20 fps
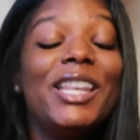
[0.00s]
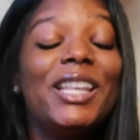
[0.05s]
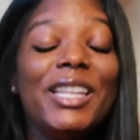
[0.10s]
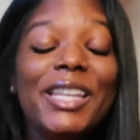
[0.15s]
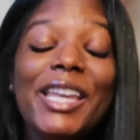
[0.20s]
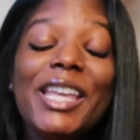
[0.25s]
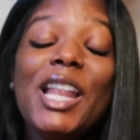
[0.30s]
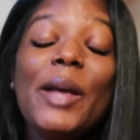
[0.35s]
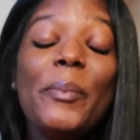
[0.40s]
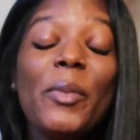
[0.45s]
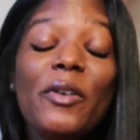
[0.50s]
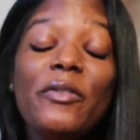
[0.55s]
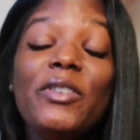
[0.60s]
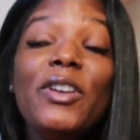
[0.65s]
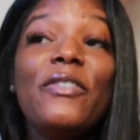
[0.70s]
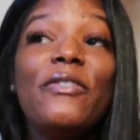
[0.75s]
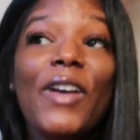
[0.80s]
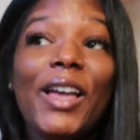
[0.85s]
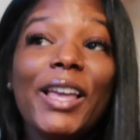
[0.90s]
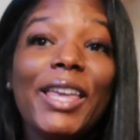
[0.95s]
Get up off
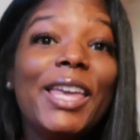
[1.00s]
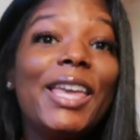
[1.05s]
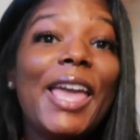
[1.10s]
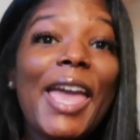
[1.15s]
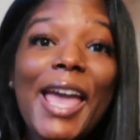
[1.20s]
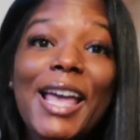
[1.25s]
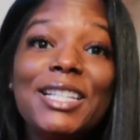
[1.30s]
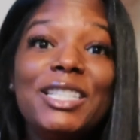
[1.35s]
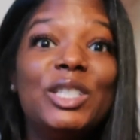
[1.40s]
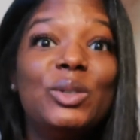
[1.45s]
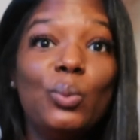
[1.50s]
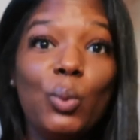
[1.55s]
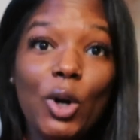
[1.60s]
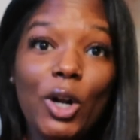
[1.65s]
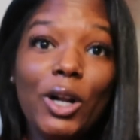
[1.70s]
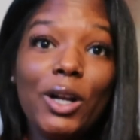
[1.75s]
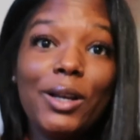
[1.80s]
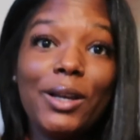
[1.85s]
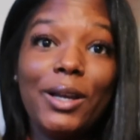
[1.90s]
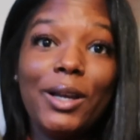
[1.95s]
your fucking ass and
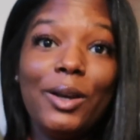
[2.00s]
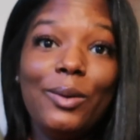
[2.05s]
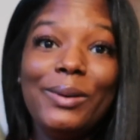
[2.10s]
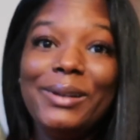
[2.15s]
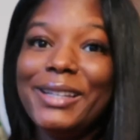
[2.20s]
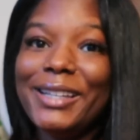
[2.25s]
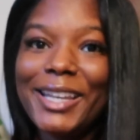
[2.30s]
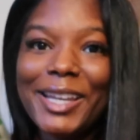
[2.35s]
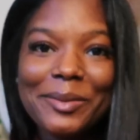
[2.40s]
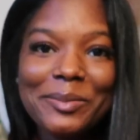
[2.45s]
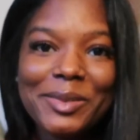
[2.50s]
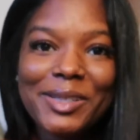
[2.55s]
work. What did Kim